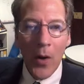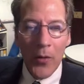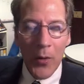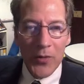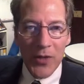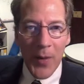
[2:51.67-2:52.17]

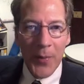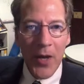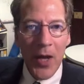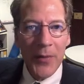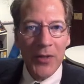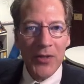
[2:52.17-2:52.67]
Those
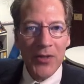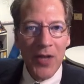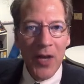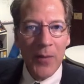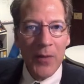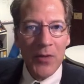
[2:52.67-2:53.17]
upcoming
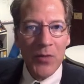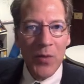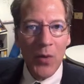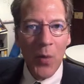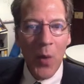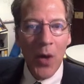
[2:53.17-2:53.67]
assignments
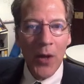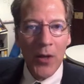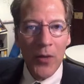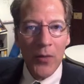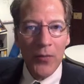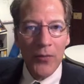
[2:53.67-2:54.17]
will walk
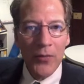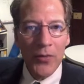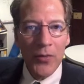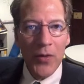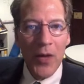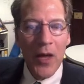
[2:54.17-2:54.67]
you
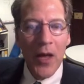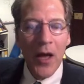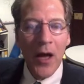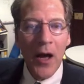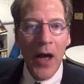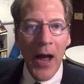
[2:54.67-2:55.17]
through
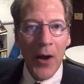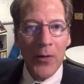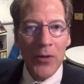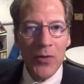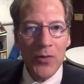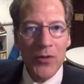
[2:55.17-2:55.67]
how to
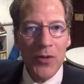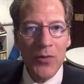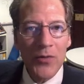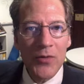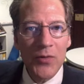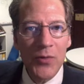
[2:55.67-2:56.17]
use
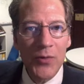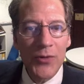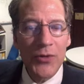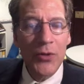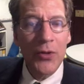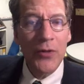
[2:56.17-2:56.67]
those
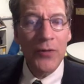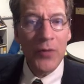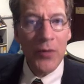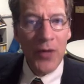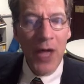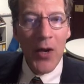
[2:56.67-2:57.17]
tools so that if
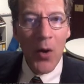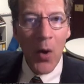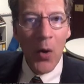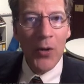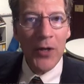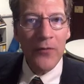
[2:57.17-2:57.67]
you're not
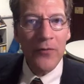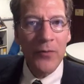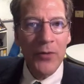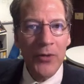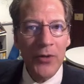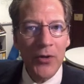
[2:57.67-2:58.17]
already
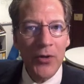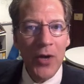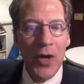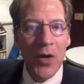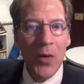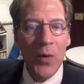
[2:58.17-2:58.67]
familiar
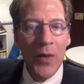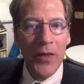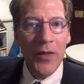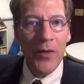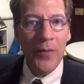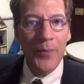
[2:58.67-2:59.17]

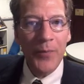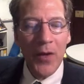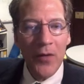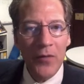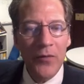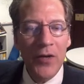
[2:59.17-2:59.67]
with
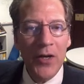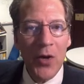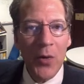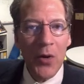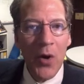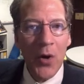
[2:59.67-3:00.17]
video
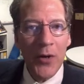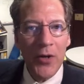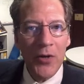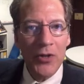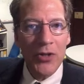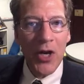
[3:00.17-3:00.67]
or
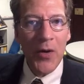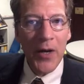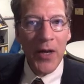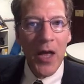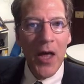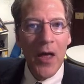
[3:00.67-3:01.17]
audio sharing,